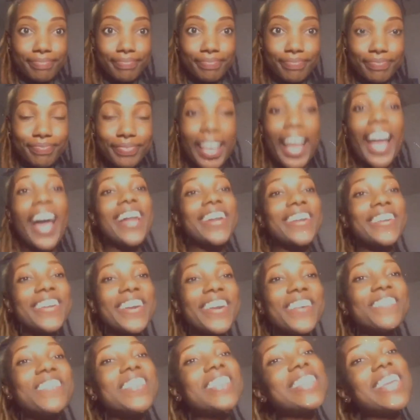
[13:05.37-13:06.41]
I don't know,
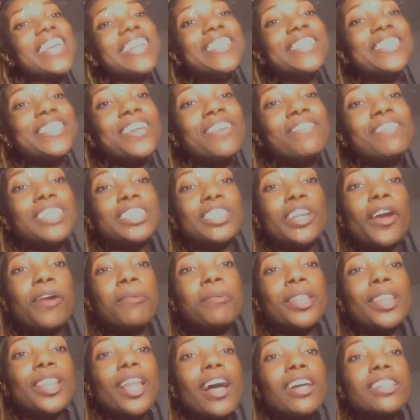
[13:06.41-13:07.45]
but thank you so much,
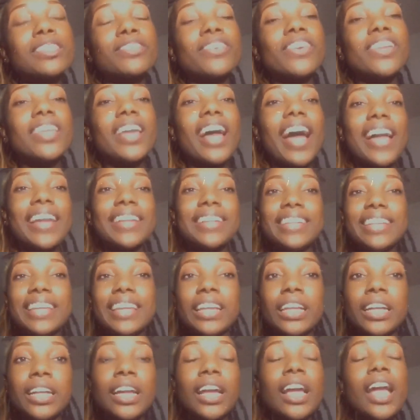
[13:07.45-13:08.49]
Locs, for the
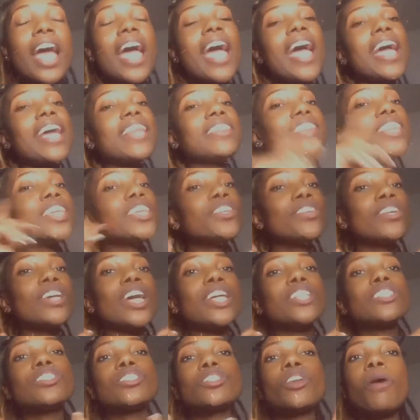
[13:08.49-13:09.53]
idea. And thank you guys
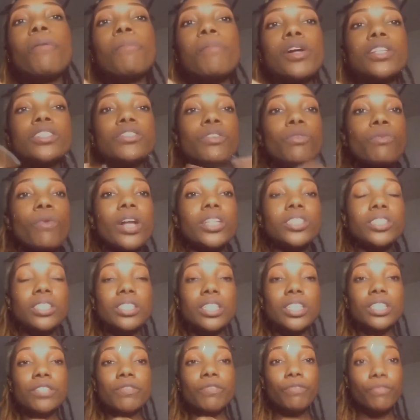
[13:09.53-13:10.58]
so much for watching
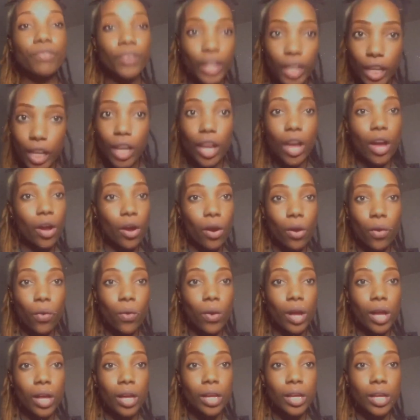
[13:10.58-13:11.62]
this video.
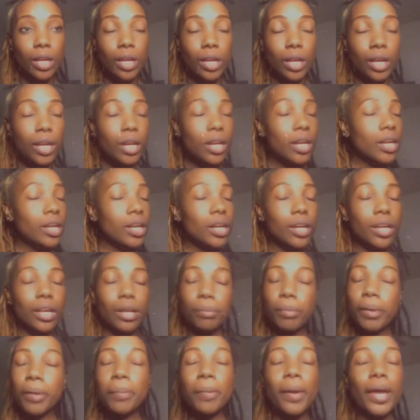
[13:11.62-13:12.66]

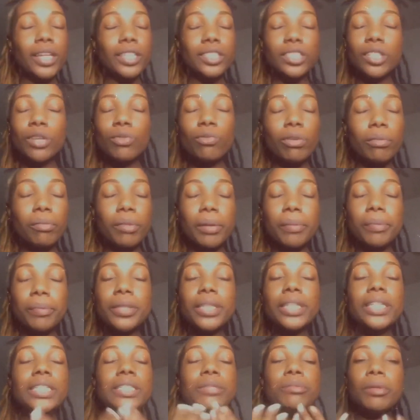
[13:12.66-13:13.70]
Be patient with me,
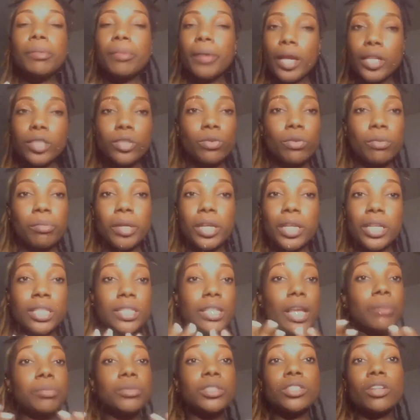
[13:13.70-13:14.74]
please be patient with me, because I'm
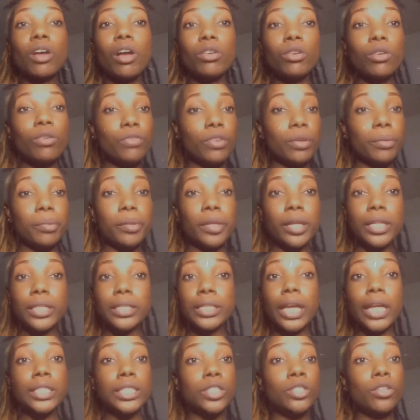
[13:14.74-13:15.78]
just all over the place. I
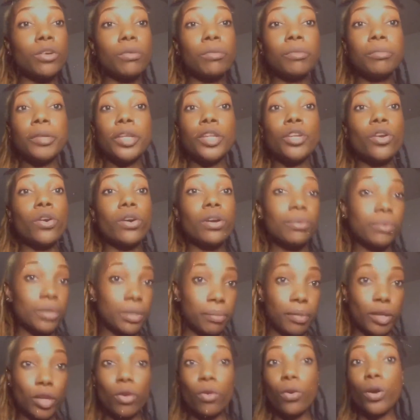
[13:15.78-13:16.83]
just don't be knowing what be
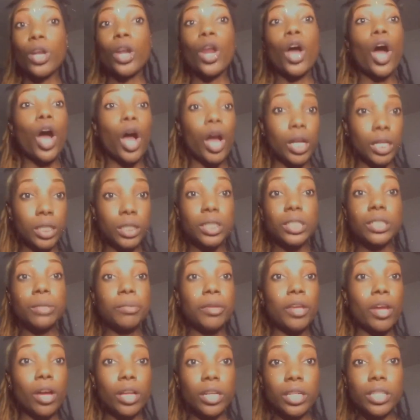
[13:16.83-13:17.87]
going on, to be
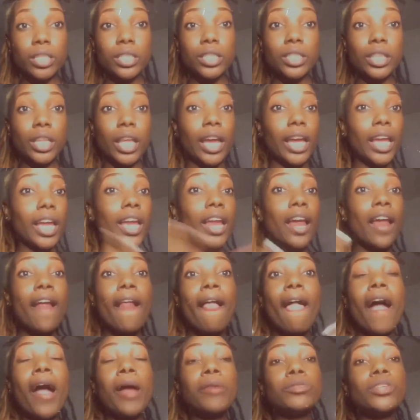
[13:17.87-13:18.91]
honest. Like,
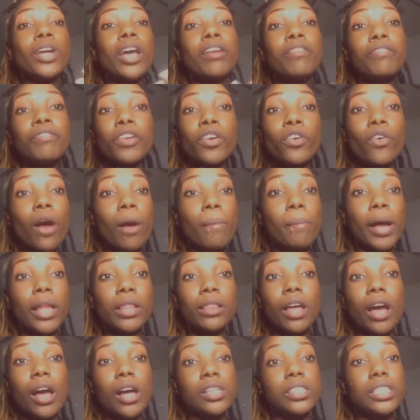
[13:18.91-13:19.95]
I'm trying to figure out my
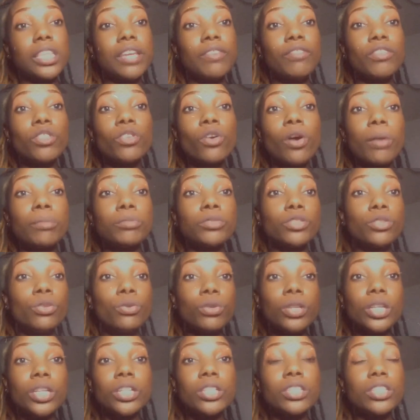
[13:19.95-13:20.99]
locks. Even though I'm 2
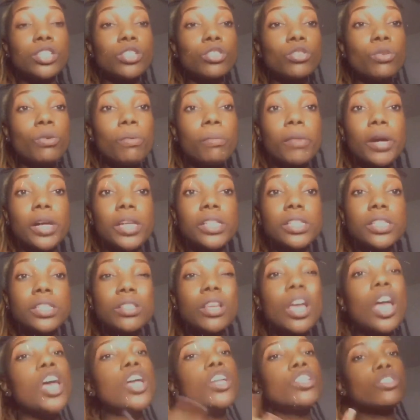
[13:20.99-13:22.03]
years and 2 months,
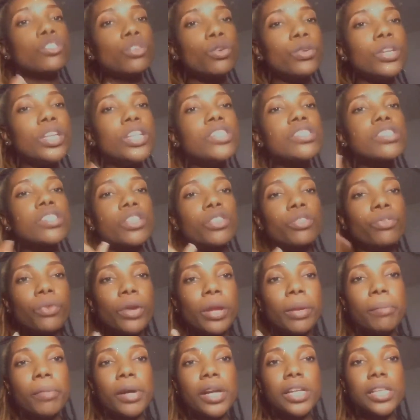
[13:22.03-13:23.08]
2 years and 3
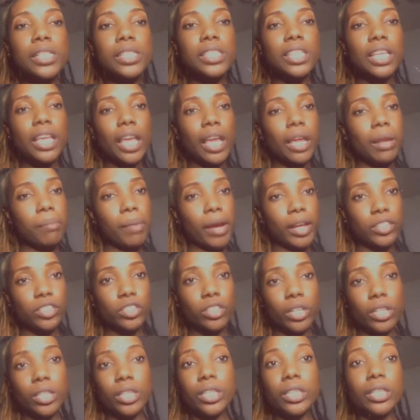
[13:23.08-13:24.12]
months in my
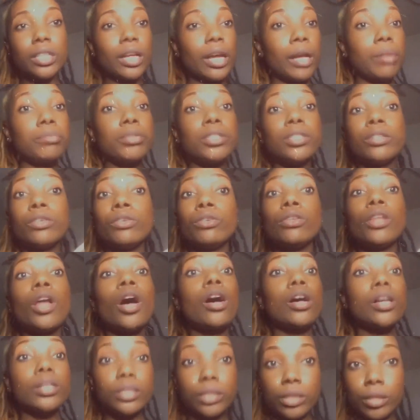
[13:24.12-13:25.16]
journey, I'm still
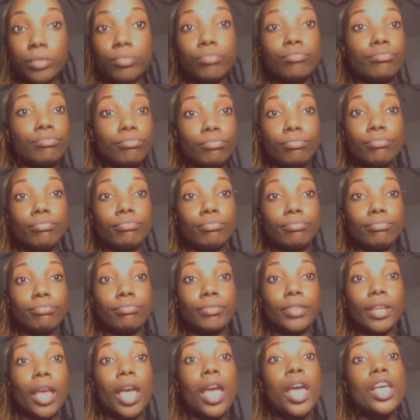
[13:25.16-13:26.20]
lost.
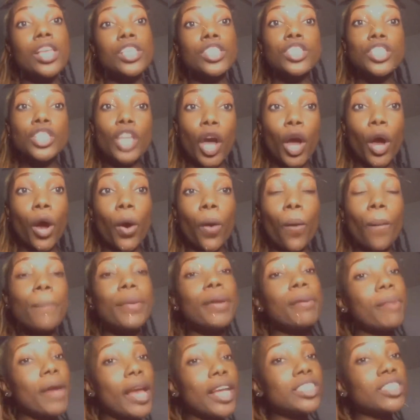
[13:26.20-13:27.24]
So be
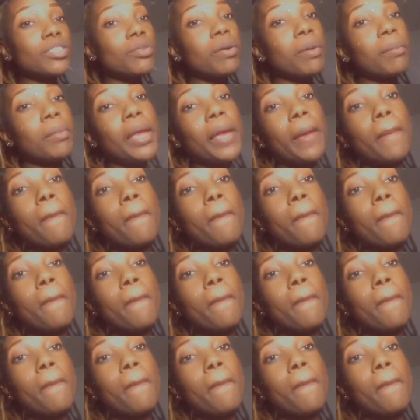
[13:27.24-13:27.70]
patient with me.